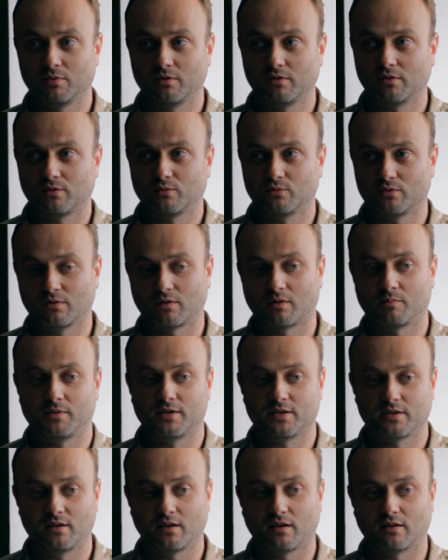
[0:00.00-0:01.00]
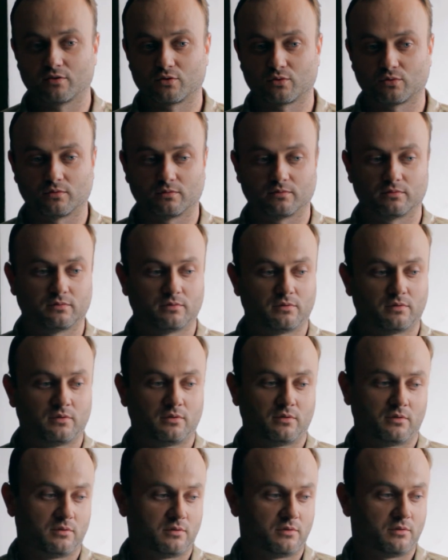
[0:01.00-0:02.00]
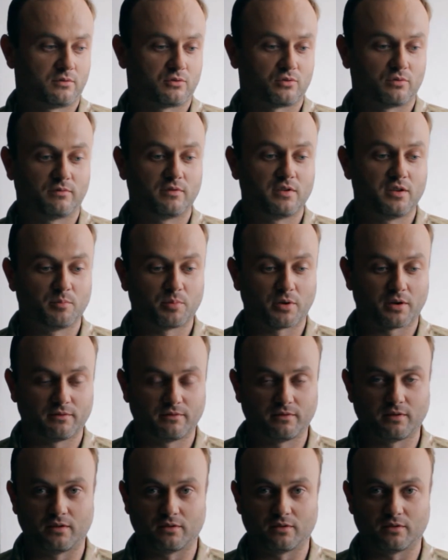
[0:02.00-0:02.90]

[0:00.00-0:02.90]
to explain to the people that they were wrong,